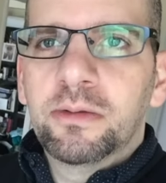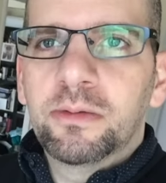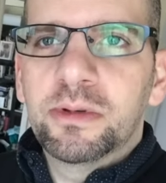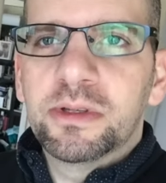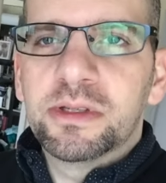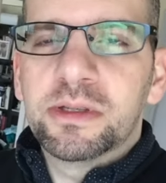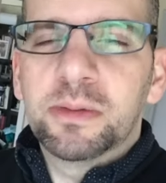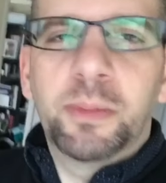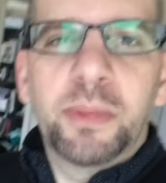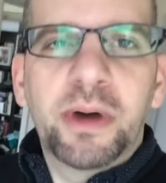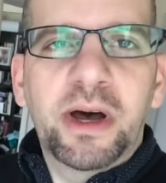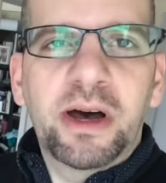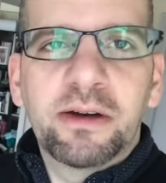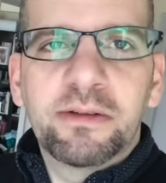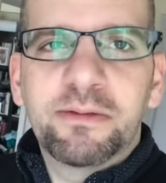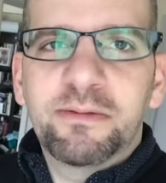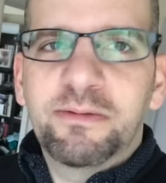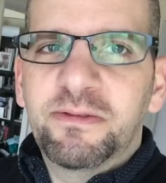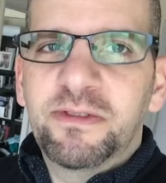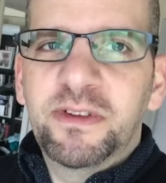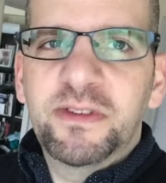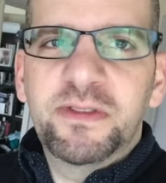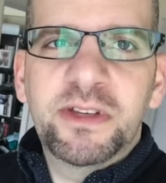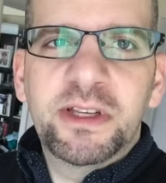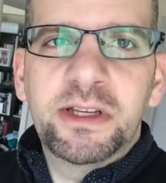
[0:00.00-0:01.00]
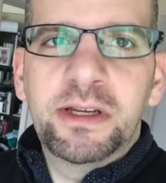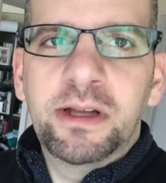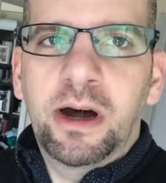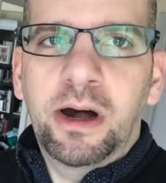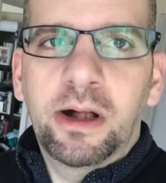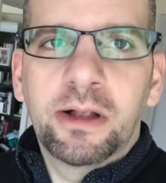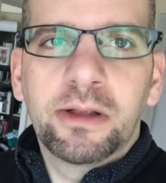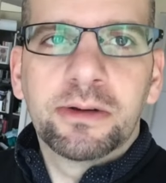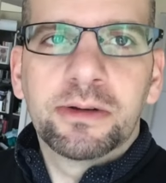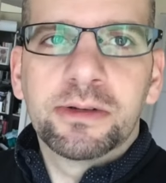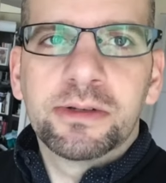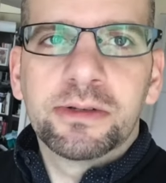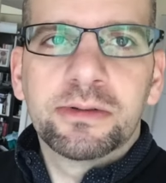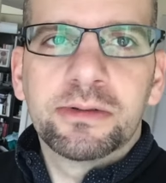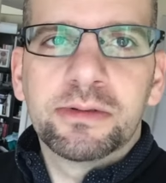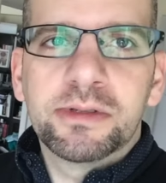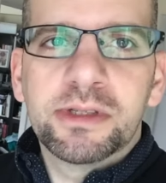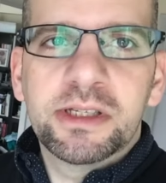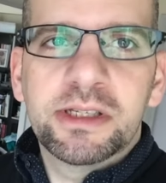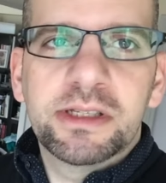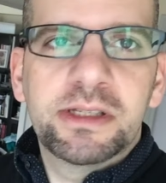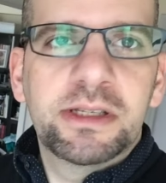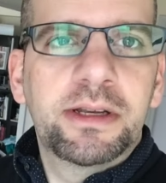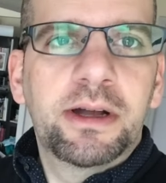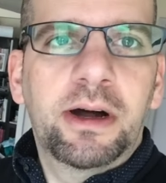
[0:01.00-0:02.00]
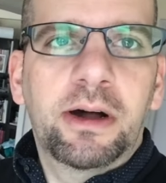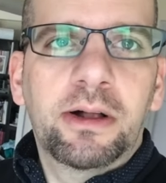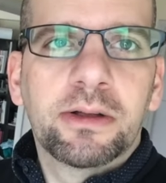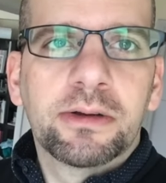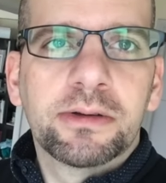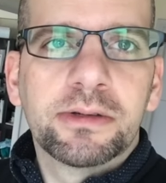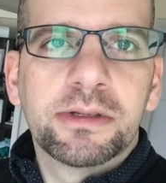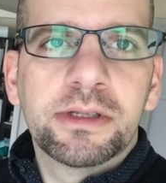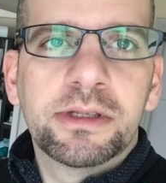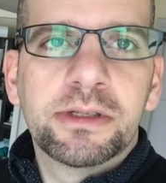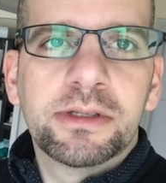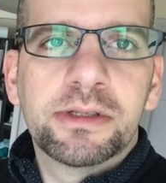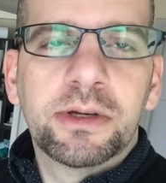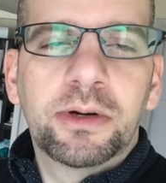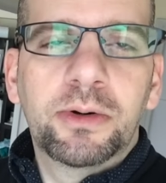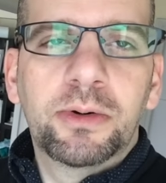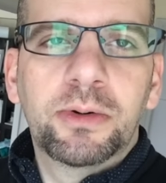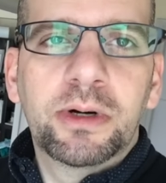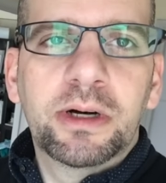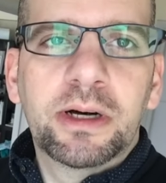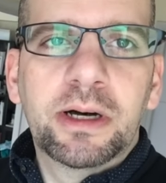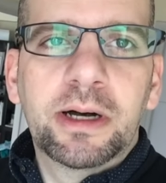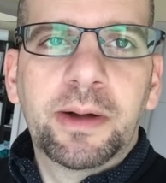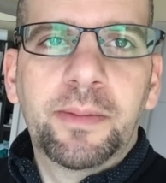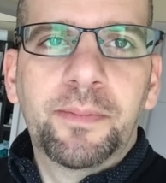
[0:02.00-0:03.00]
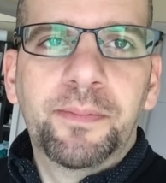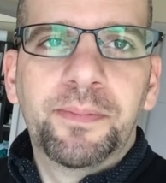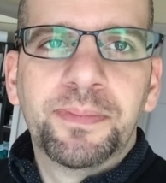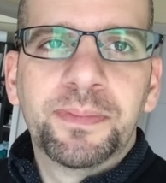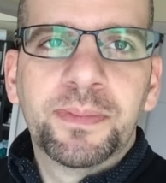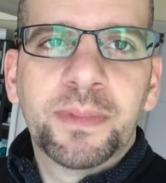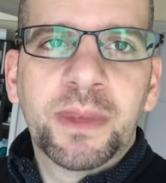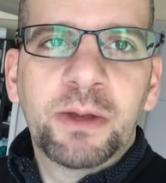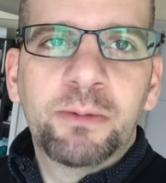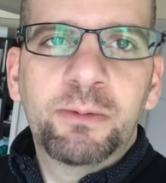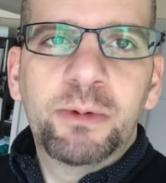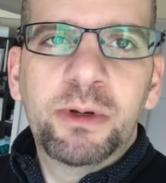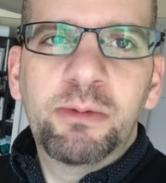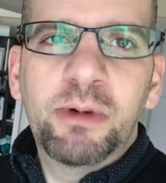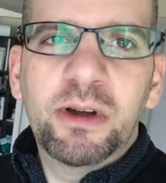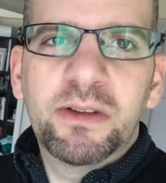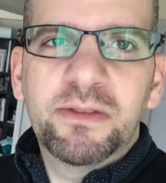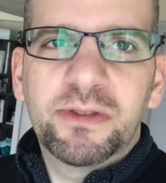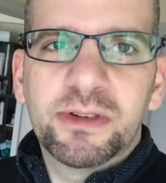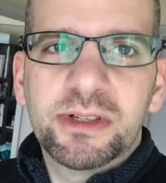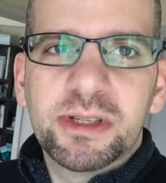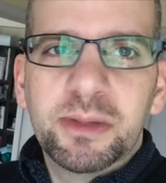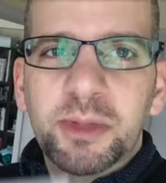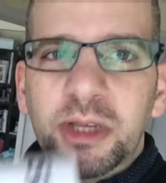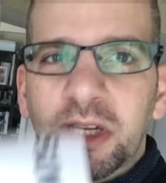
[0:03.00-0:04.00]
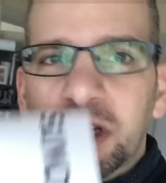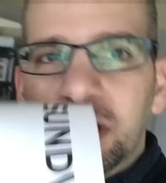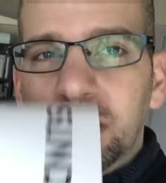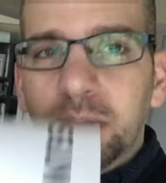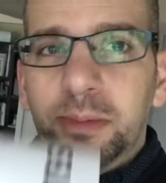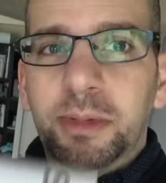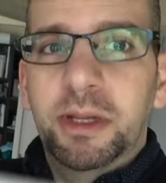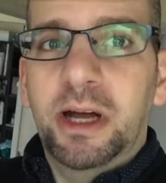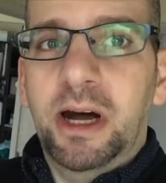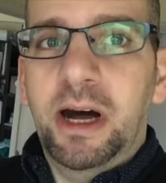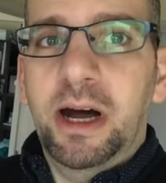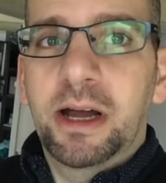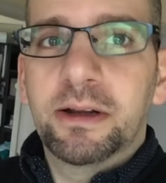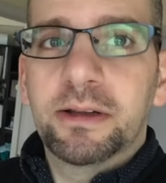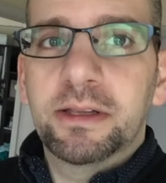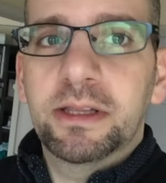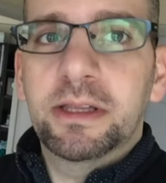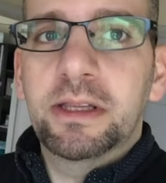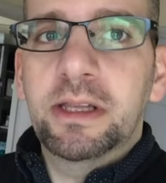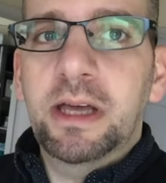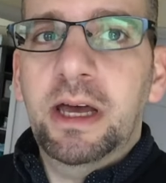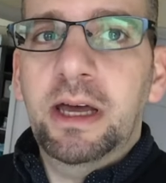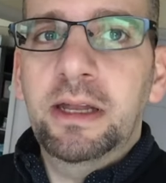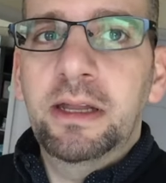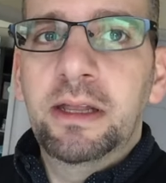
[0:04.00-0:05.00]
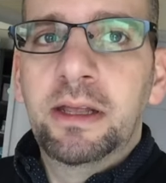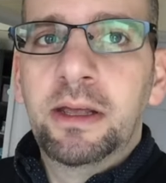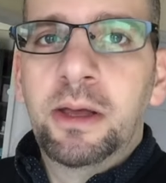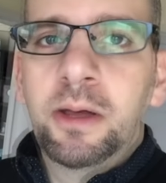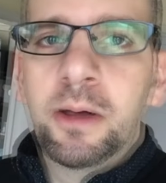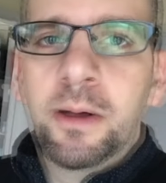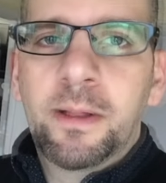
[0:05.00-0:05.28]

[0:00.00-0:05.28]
was about $50 or $60. So we went for something a little bit higher than that.